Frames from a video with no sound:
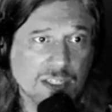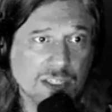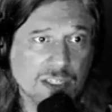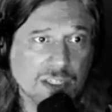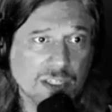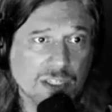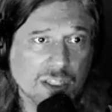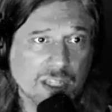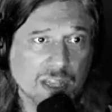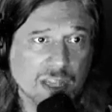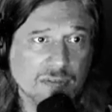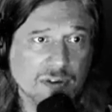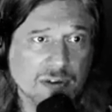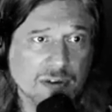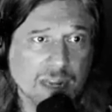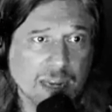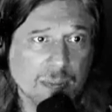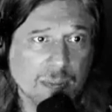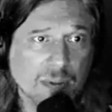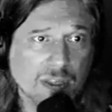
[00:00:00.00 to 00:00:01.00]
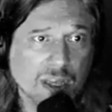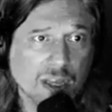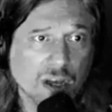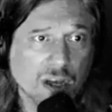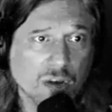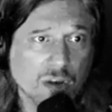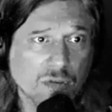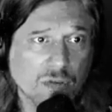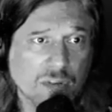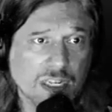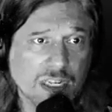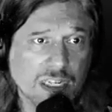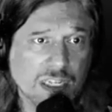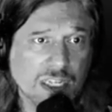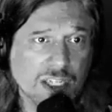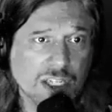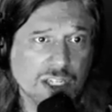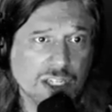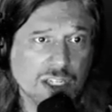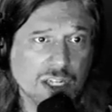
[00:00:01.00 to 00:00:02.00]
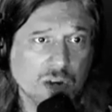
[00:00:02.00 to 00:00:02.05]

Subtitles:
to love your neighbor, the COVID edition,